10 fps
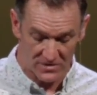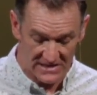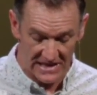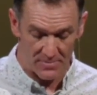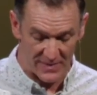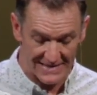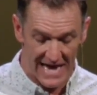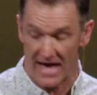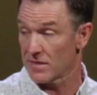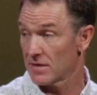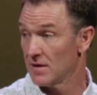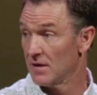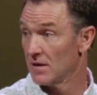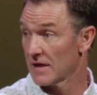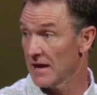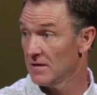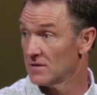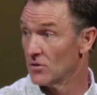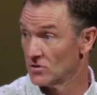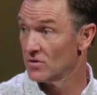sleep in death.
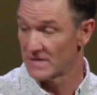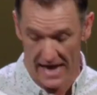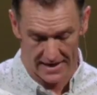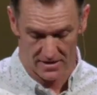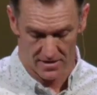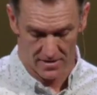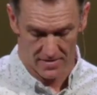Okay? Those who've died.